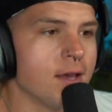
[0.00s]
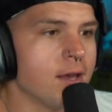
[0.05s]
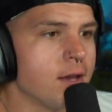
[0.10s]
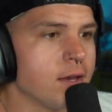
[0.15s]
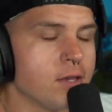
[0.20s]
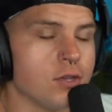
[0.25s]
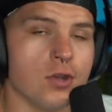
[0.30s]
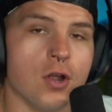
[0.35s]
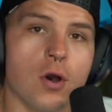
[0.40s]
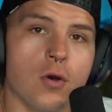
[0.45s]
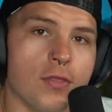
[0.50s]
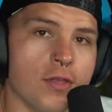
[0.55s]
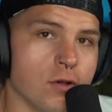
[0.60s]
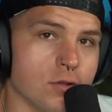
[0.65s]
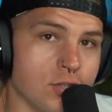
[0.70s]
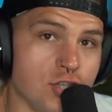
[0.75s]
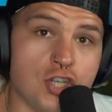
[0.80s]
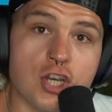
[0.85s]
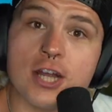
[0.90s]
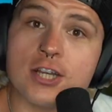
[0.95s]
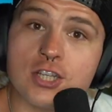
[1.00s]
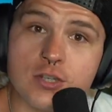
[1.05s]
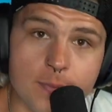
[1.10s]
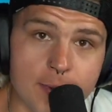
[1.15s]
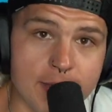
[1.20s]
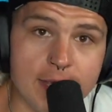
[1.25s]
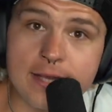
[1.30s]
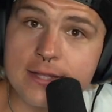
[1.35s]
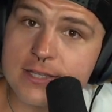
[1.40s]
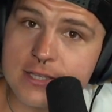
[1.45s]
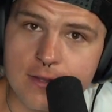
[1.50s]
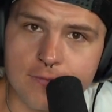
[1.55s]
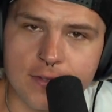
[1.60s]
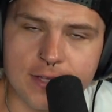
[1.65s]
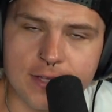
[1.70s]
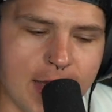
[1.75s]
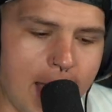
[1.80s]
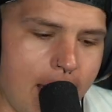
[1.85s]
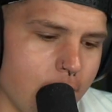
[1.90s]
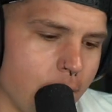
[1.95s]
you know, they'll judge me and stuff like
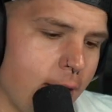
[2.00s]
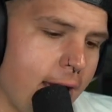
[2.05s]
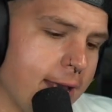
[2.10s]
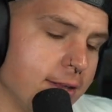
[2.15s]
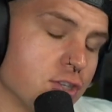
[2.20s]
right?